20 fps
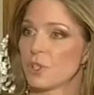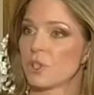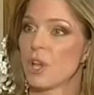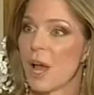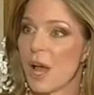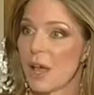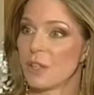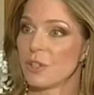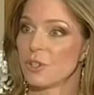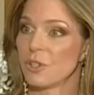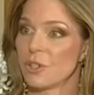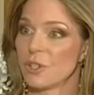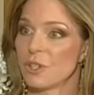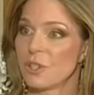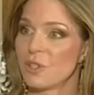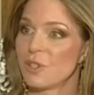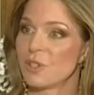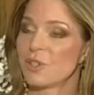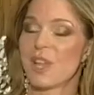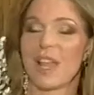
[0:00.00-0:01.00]

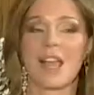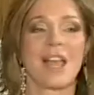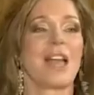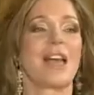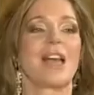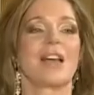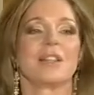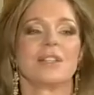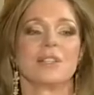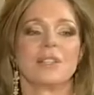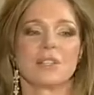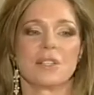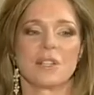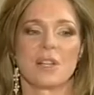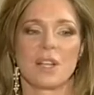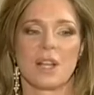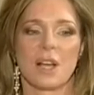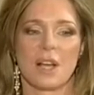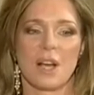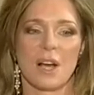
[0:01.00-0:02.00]
challenges and
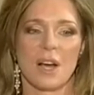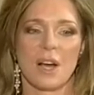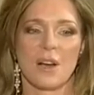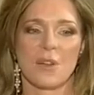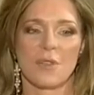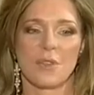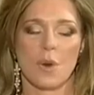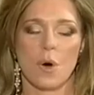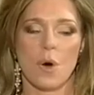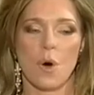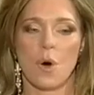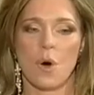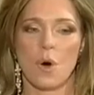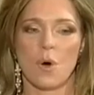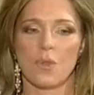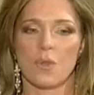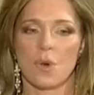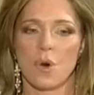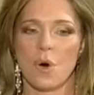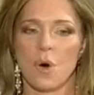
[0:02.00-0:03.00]
the
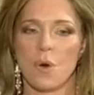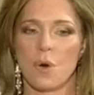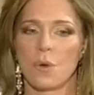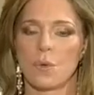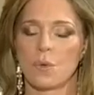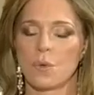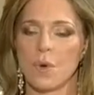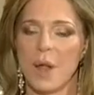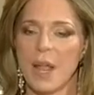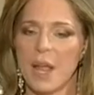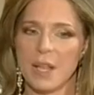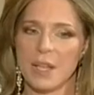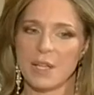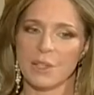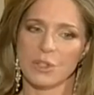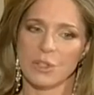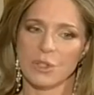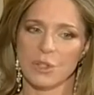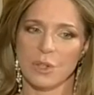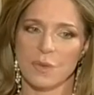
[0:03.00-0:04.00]
whole
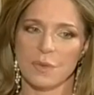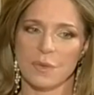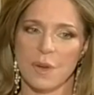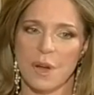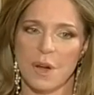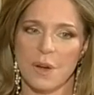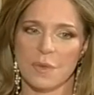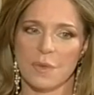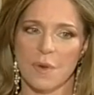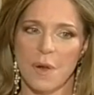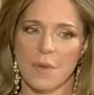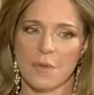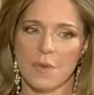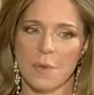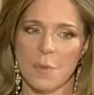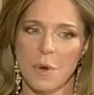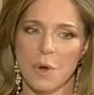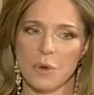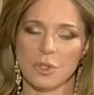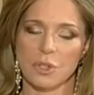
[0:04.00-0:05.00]
range of
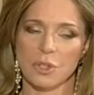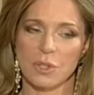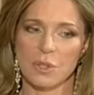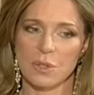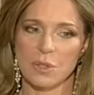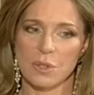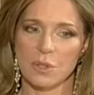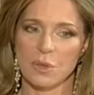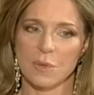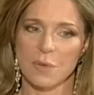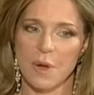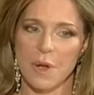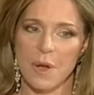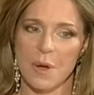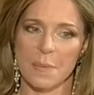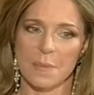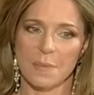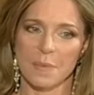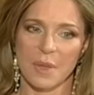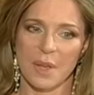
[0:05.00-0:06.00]
emotions
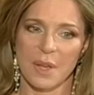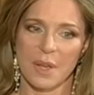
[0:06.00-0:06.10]
from